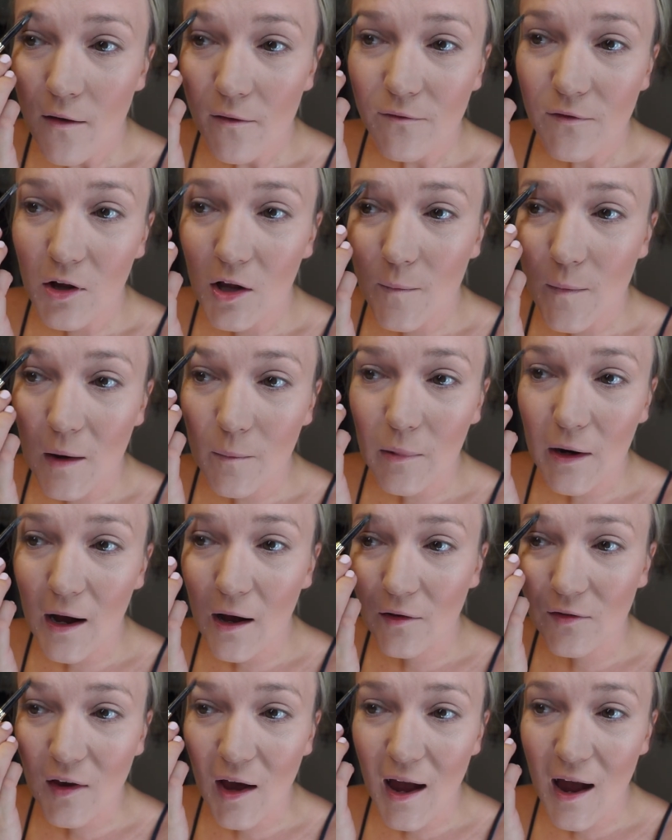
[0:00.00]
fill in my
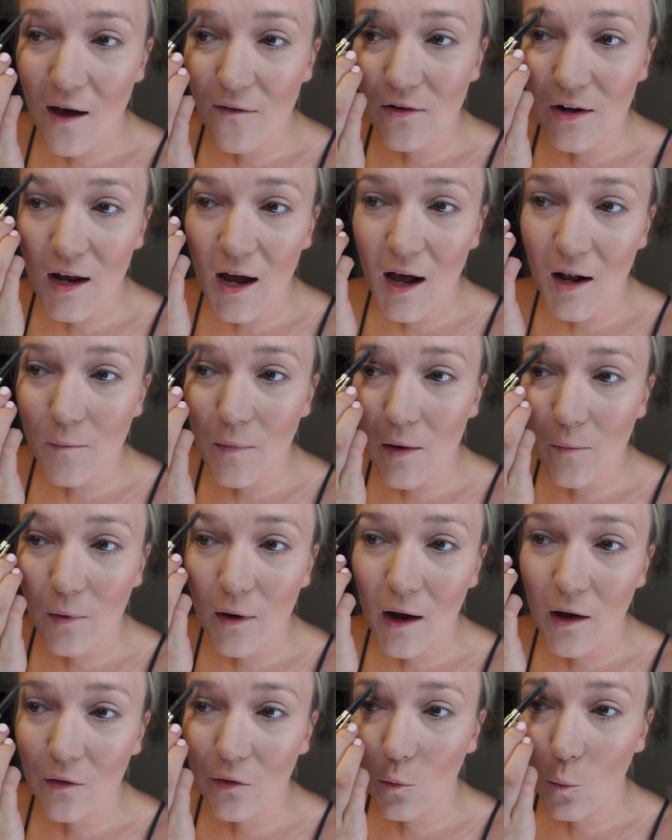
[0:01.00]
brows. I haven't had my
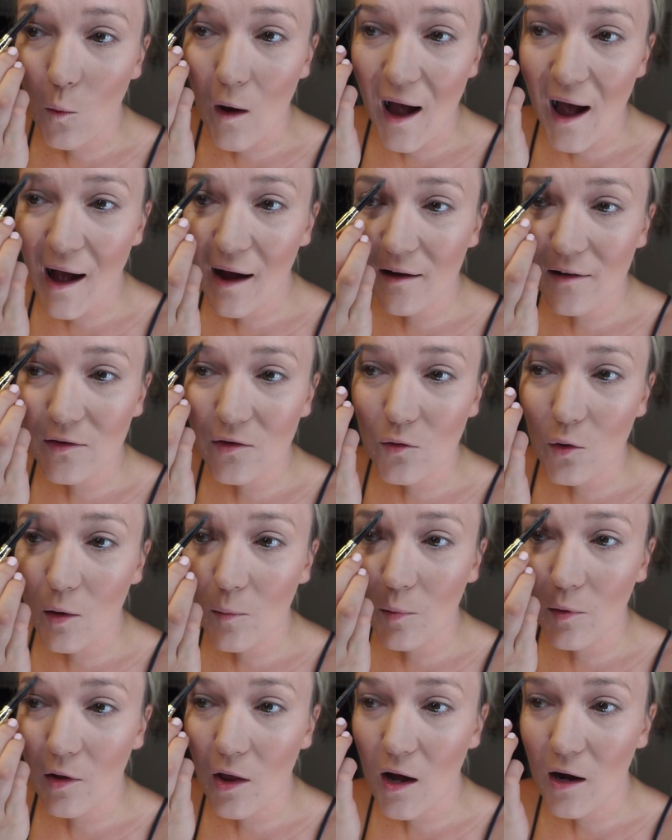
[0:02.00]
brows waxed or
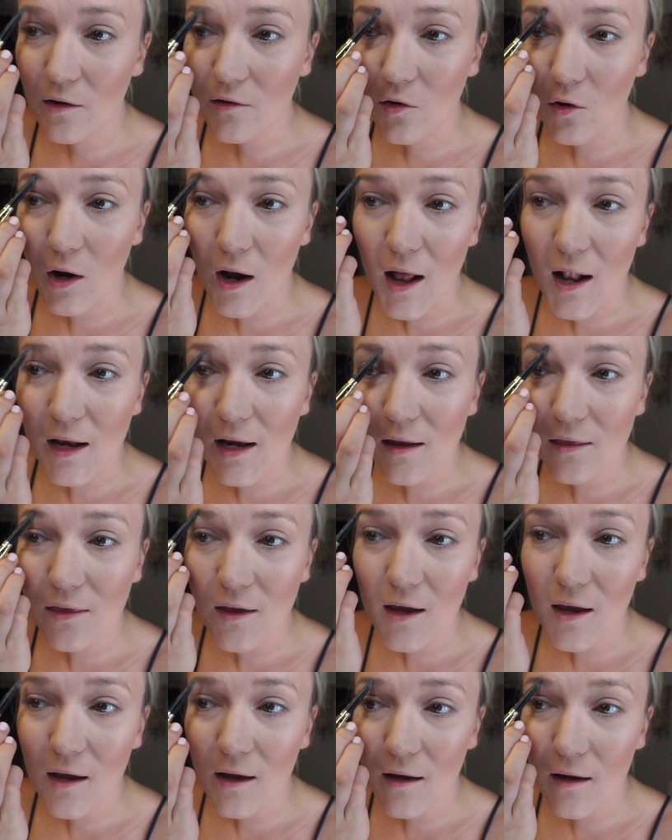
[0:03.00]
plucked or
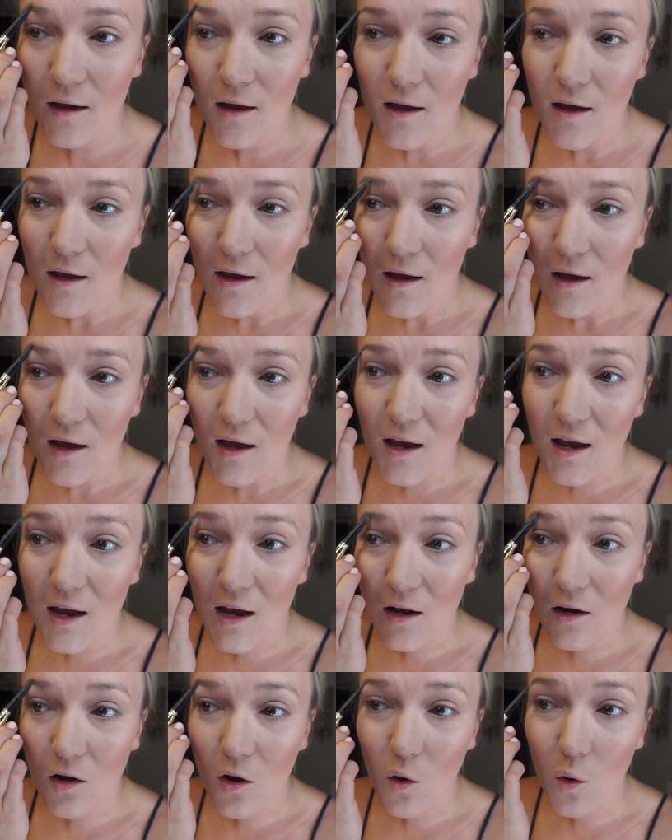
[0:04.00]
anything
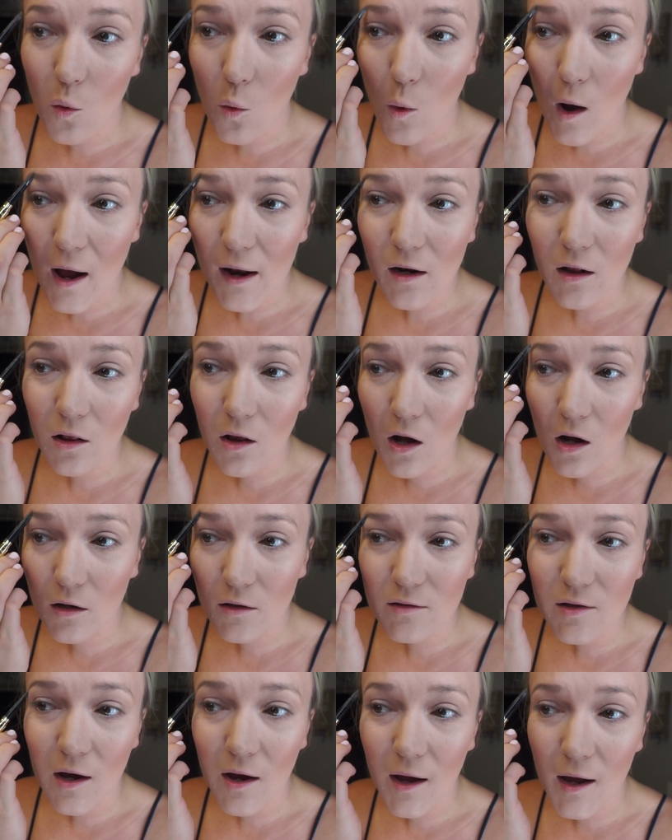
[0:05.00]
in quite a
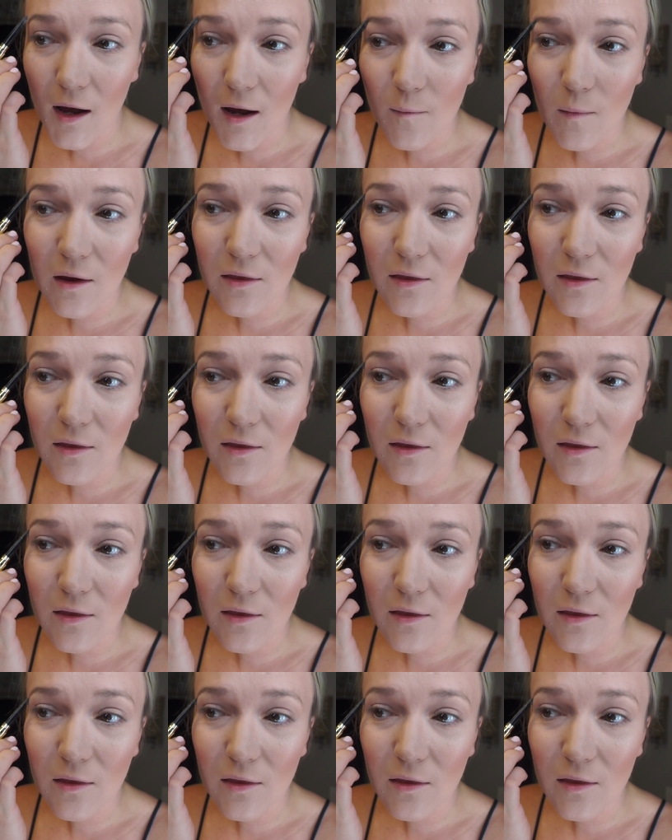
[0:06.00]
long time.